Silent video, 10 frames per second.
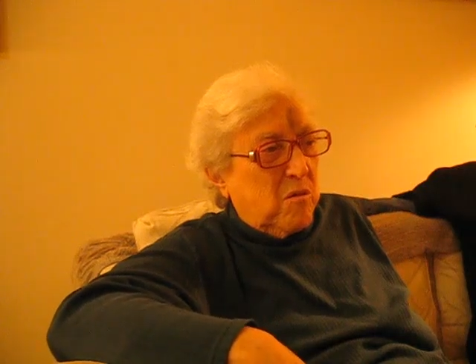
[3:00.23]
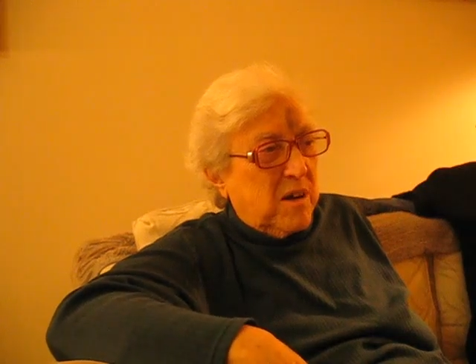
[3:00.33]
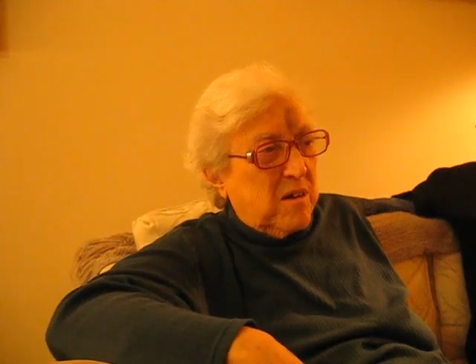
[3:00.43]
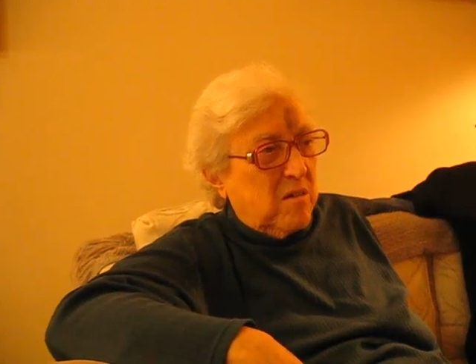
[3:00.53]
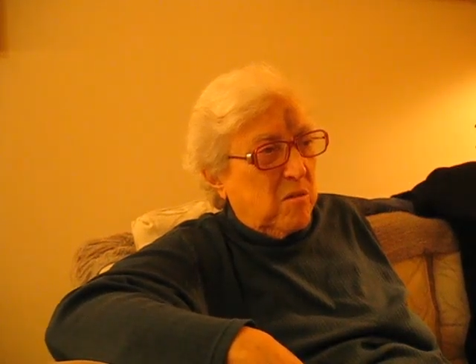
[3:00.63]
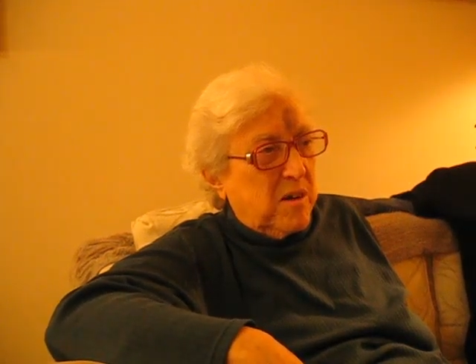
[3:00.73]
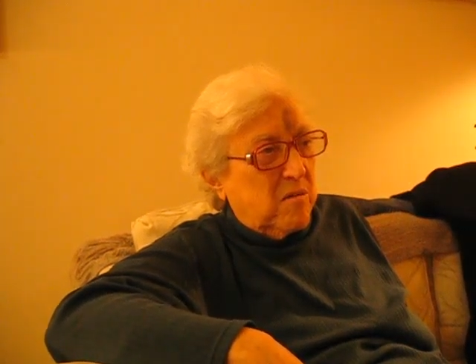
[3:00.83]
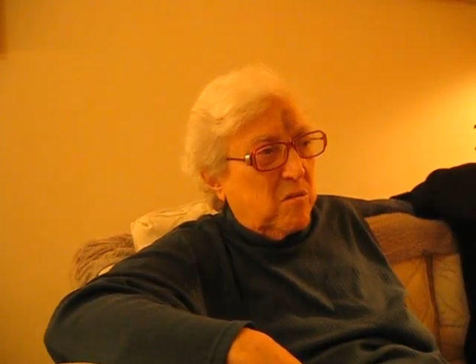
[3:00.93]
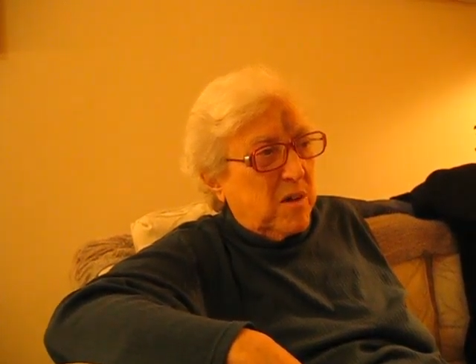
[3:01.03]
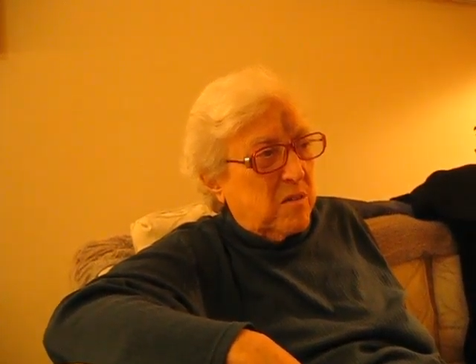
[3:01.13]
what, what,
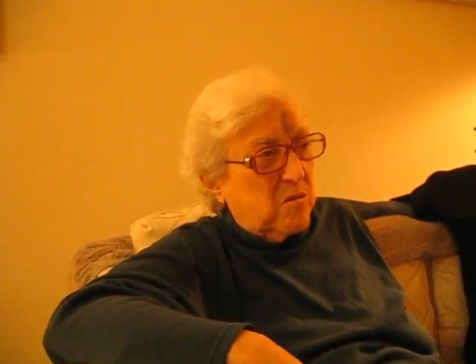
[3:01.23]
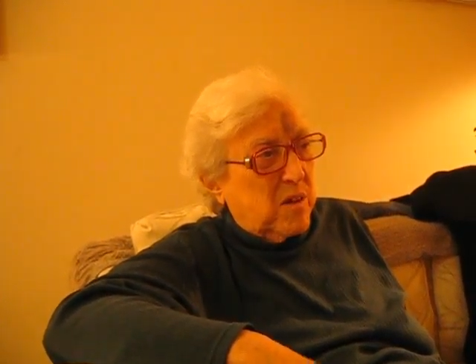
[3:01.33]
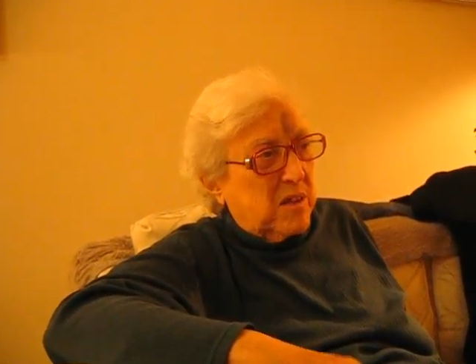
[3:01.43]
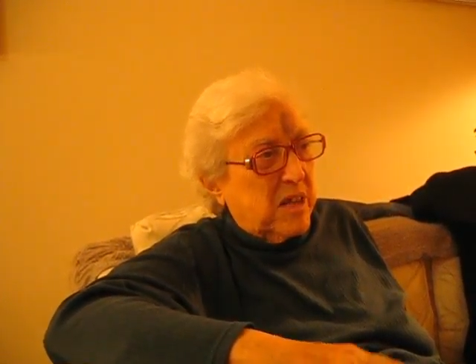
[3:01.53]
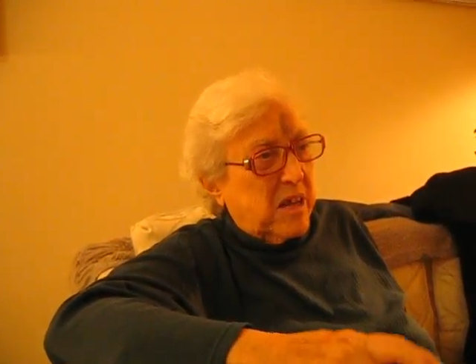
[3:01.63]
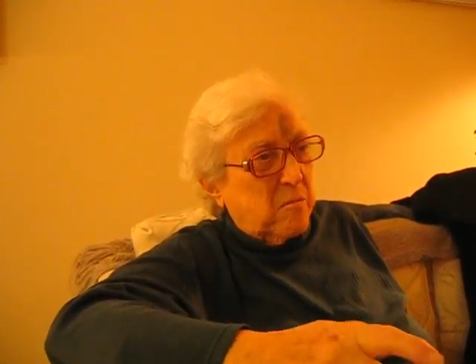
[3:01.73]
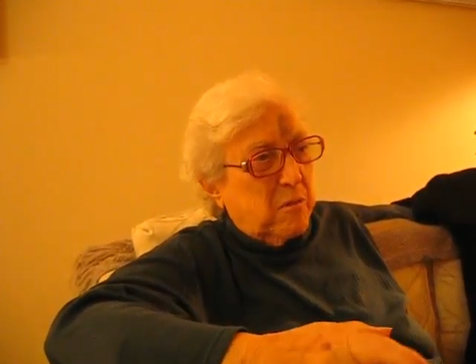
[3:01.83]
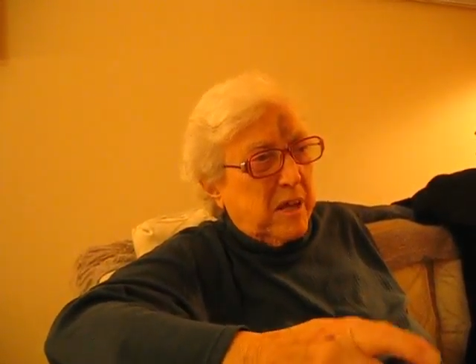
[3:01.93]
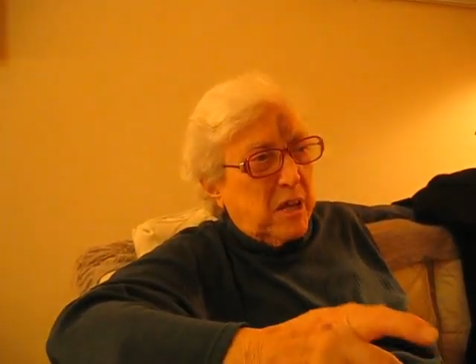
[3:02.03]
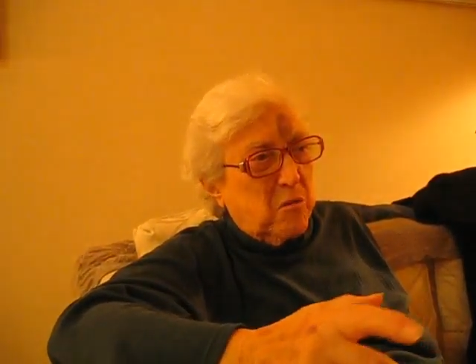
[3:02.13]
what, what they
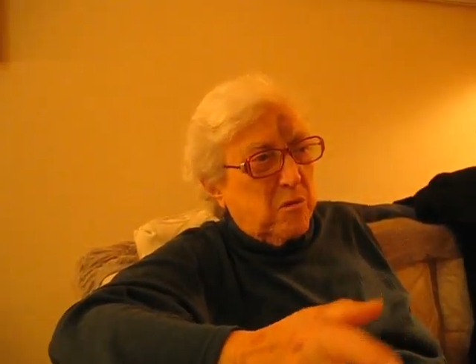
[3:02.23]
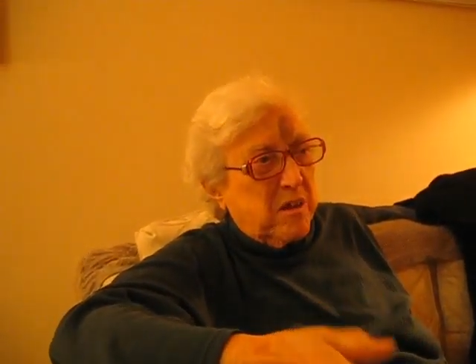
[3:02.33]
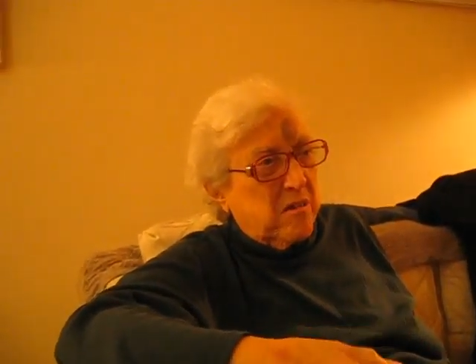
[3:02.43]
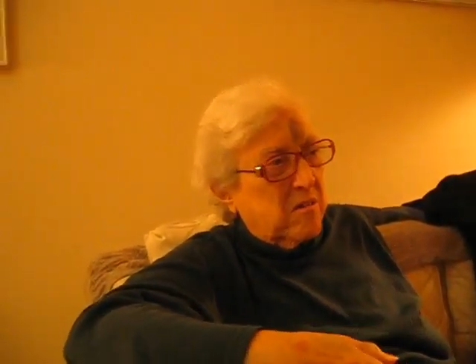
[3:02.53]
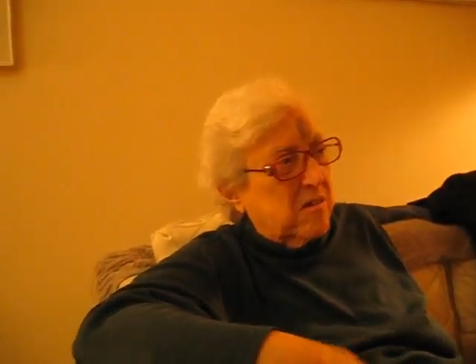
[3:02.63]
claim there.